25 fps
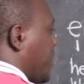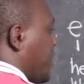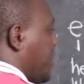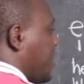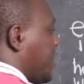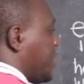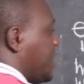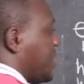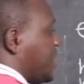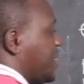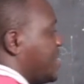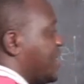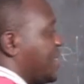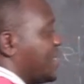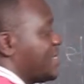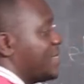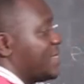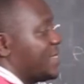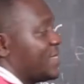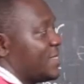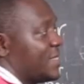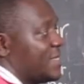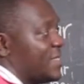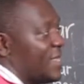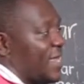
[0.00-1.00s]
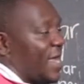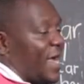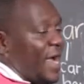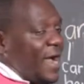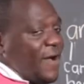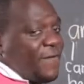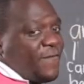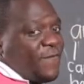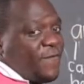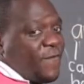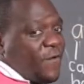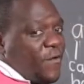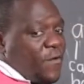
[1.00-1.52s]
This is the
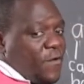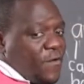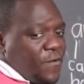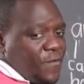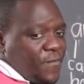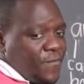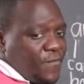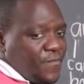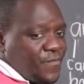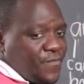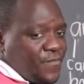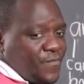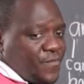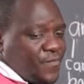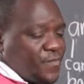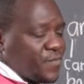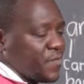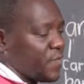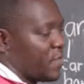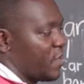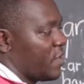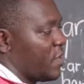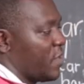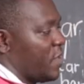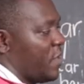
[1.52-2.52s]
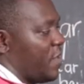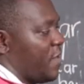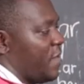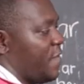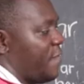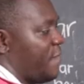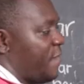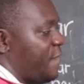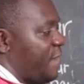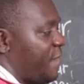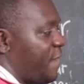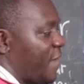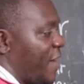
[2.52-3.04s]
R for
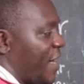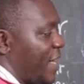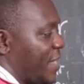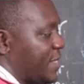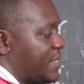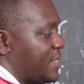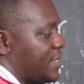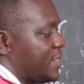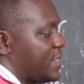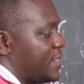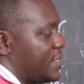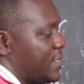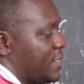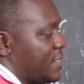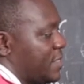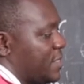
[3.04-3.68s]
fast.